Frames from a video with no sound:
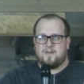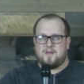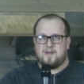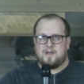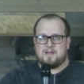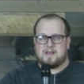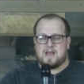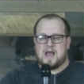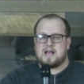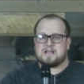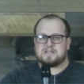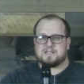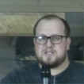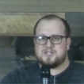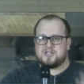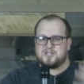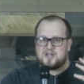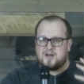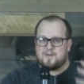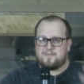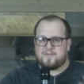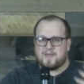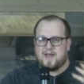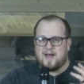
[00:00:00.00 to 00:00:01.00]
It hasn't
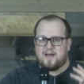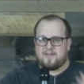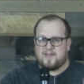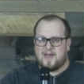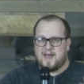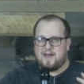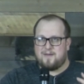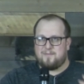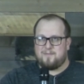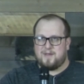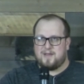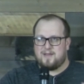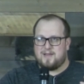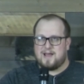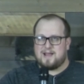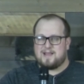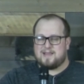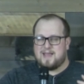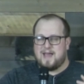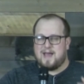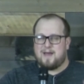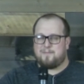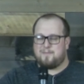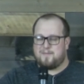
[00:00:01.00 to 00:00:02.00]
jumped out at me
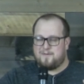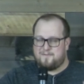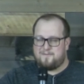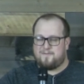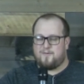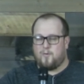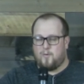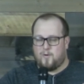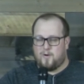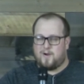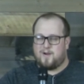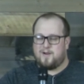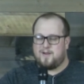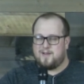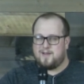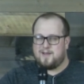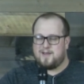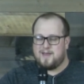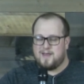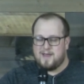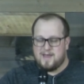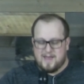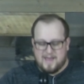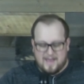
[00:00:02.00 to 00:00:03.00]
like that before.
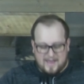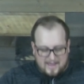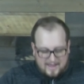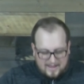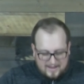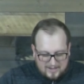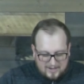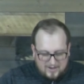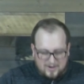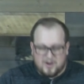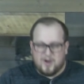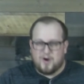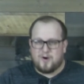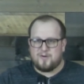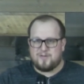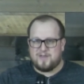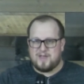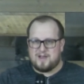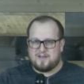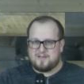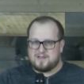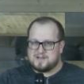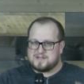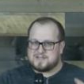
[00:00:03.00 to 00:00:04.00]
And you know
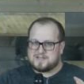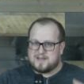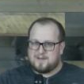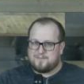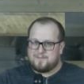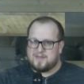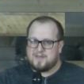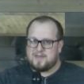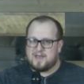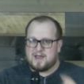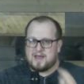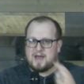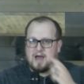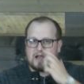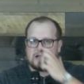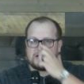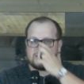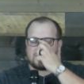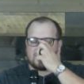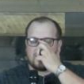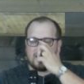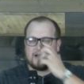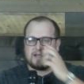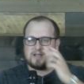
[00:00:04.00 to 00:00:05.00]
that there's something that God is
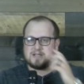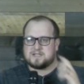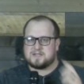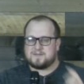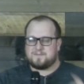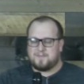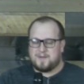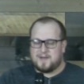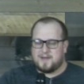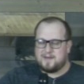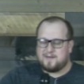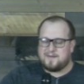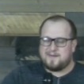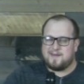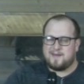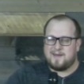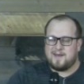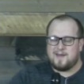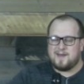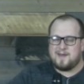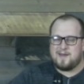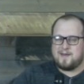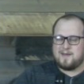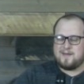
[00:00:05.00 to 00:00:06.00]
trying to speak
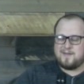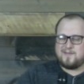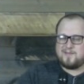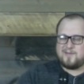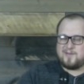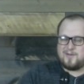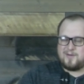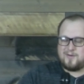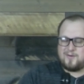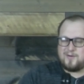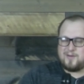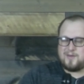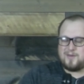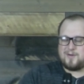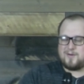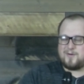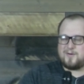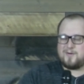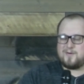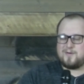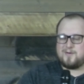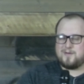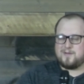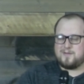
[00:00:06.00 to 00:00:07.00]
to
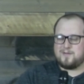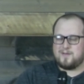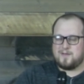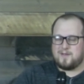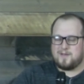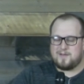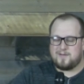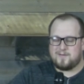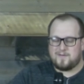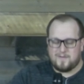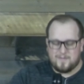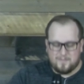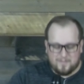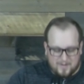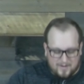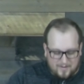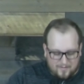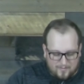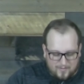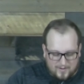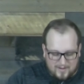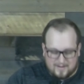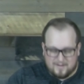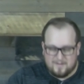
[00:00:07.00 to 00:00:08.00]
you and to me
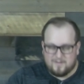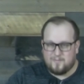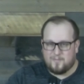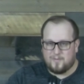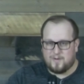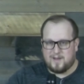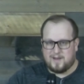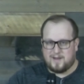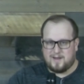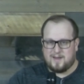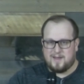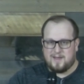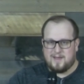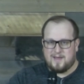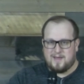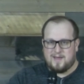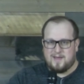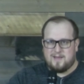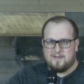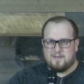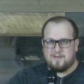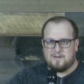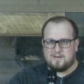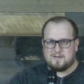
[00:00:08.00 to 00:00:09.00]
when
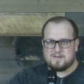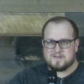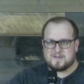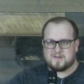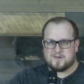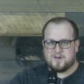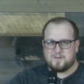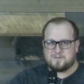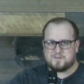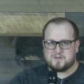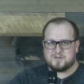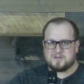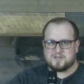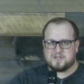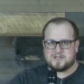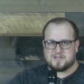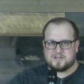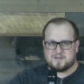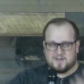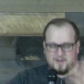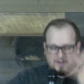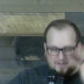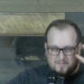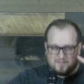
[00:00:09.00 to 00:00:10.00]
the scriptures
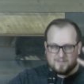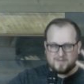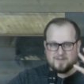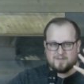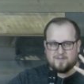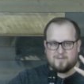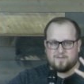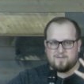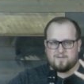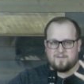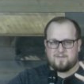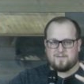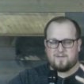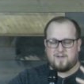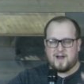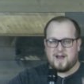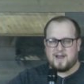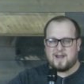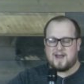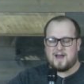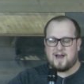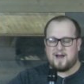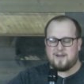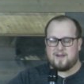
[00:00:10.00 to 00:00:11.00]
just come
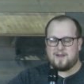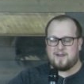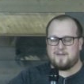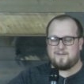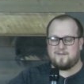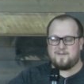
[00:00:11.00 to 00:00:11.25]
flying out